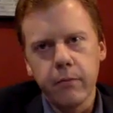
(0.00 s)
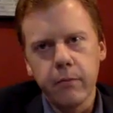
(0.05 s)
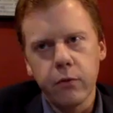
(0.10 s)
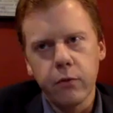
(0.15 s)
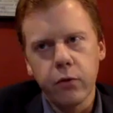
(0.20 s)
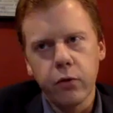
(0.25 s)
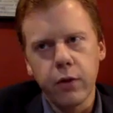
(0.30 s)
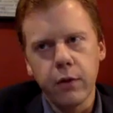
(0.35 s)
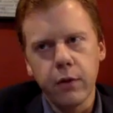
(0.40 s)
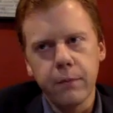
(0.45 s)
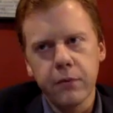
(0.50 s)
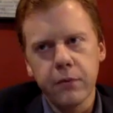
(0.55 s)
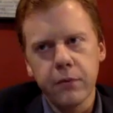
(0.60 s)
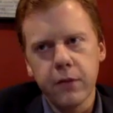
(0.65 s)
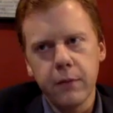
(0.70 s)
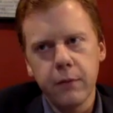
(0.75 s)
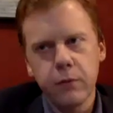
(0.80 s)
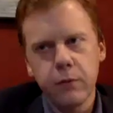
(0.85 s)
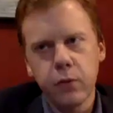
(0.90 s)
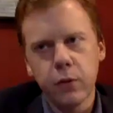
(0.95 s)
Trump
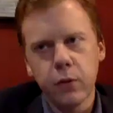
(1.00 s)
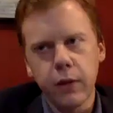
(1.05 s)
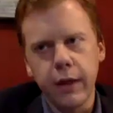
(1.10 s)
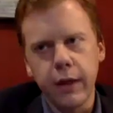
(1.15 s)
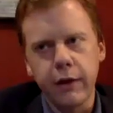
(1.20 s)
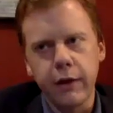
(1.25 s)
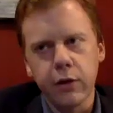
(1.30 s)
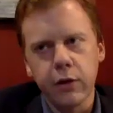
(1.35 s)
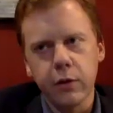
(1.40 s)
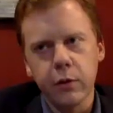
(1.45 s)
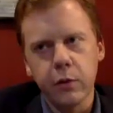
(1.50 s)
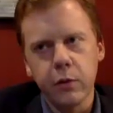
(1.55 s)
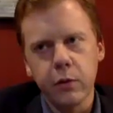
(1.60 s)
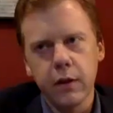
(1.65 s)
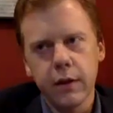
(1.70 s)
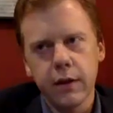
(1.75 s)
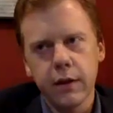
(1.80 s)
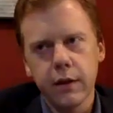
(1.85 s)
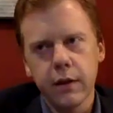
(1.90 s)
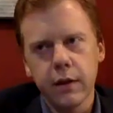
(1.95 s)
seemed to like
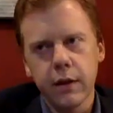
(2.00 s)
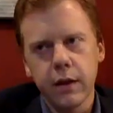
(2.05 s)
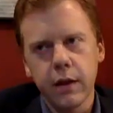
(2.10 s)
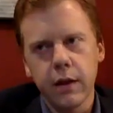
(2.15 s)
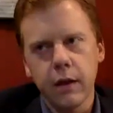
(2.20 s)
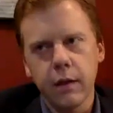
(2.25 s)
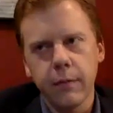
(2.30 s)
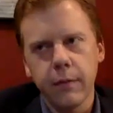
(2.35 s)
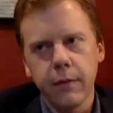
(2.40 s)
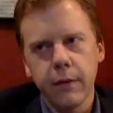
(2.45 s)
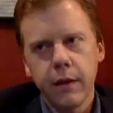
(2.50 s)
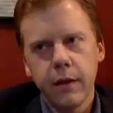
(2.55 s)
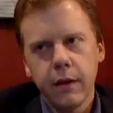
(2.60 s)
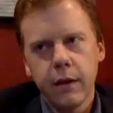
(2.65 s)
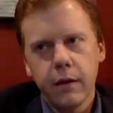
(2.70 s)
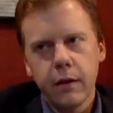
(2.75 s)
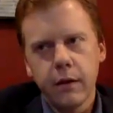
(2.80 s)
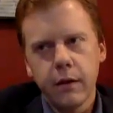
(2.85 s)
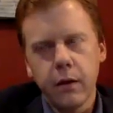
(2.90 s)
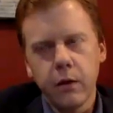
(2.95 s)
Erdogan.
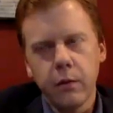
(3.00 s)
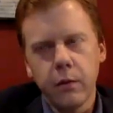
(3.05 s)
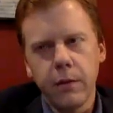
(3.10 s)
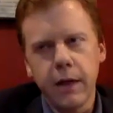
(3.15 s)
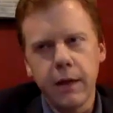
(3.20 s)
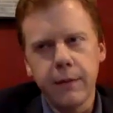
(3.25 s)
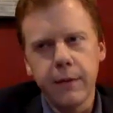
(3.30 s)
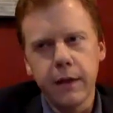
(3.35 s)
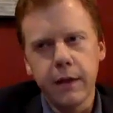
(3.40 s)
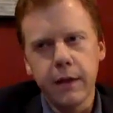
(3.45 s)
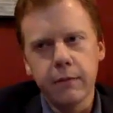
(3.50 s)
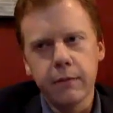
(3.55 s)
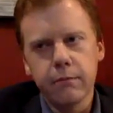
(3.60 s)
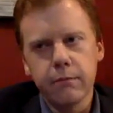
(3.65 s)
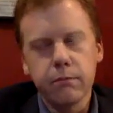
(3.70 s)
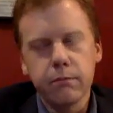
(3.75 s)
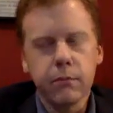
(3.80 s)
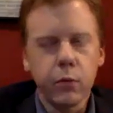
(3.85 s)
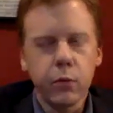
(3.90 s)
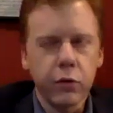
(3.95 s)
Obama,
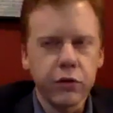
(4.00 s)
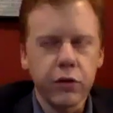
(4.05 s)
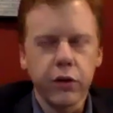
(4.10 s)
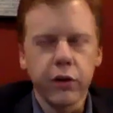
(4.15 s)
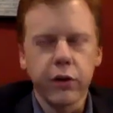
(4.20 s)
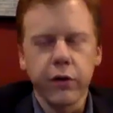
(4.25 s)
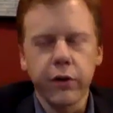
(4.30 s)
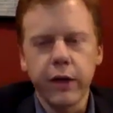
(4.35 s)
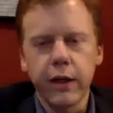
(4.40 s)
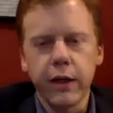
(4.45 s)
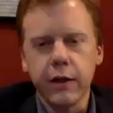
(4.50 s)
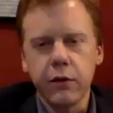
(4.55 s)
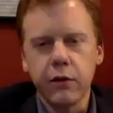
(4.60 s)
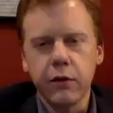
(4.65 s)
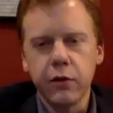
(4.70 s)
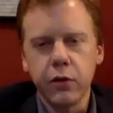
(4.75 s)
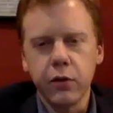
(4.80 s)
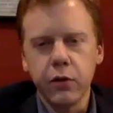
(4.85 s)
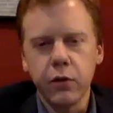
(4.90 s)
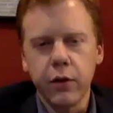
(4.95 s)
to a certain degree, did
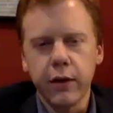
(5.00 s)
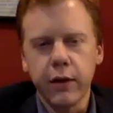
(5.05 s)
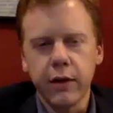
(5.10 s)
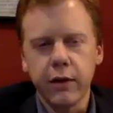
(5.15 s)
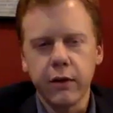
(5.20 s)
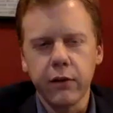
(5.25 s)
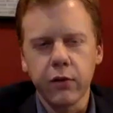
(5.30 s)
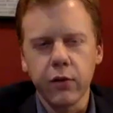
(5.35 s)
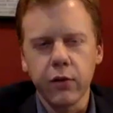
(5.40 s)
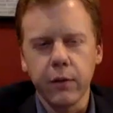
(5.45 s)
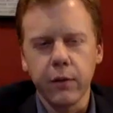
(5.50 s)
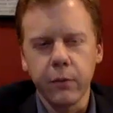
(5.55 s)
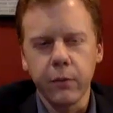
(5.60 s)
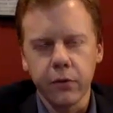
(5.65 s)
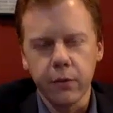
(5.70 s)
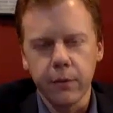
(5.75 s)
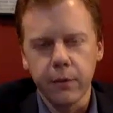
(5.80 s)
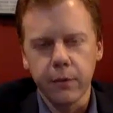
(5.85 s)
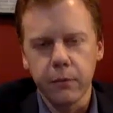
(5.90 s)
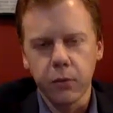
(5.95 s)
too. I think Trump was
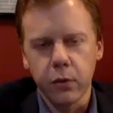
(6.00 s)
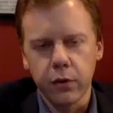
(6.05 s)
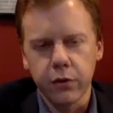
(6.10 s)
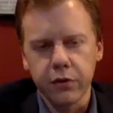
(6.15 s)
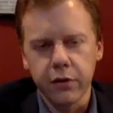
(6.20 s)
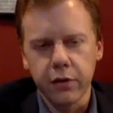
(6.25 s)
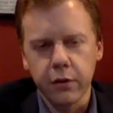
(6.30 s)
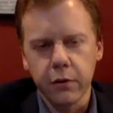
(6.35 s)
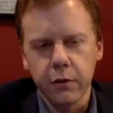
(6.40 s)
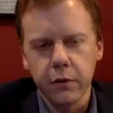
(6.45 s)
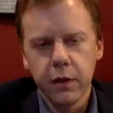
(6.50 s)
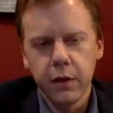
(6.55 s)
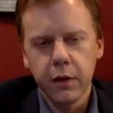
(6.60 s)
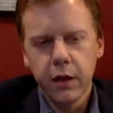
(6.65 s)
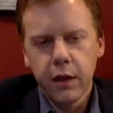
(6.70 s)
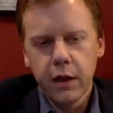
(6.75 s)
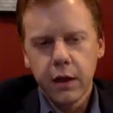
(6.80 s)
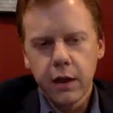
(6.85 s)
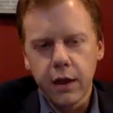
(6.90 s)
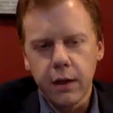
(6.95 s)
a little bit more so.
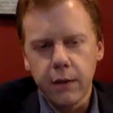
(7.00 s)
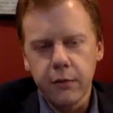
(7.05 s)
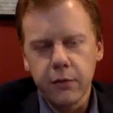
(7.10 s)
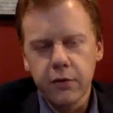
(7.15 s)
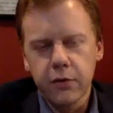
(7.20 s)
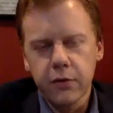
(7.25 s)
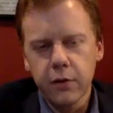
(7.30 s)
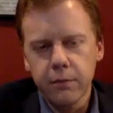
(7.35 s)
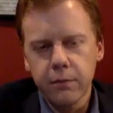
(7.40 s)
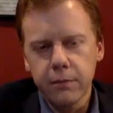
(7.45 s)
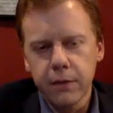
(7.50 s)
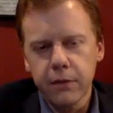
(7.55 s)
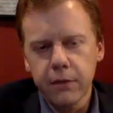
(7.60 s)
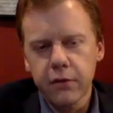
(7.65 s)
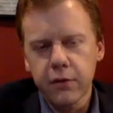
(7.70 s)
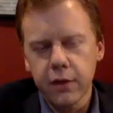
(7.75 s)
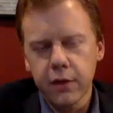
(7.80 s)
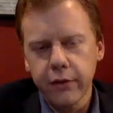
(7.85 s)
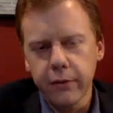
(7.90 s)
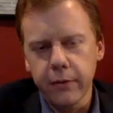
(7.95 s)
But
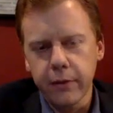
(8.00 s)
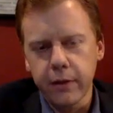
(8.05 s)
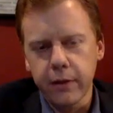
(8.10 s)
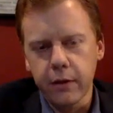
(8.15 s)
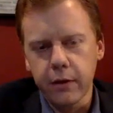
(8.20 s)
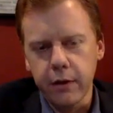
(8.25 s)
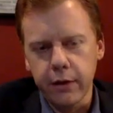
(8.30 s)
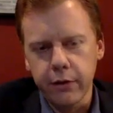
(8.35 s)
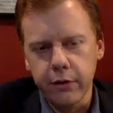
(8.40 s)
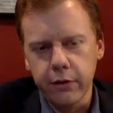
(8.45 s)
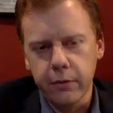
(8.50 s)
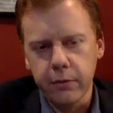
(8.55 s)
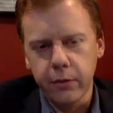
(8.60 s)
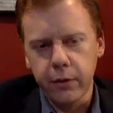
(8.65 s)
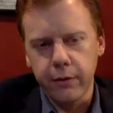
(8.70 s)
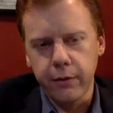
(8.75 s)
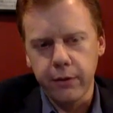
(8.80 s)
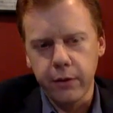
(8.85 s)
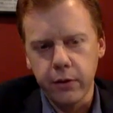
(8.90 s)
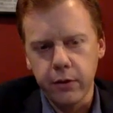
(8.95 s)
certainly from a congressional
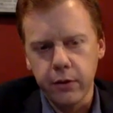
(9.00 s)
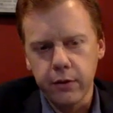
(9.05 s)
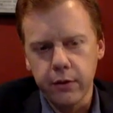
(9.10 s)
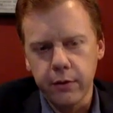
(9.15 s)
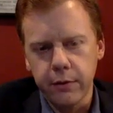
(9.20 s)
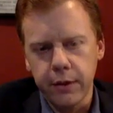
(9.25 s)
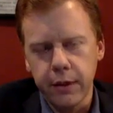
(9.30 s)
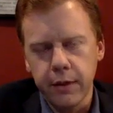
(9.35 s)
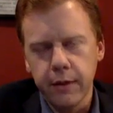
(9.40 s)
point of view, it's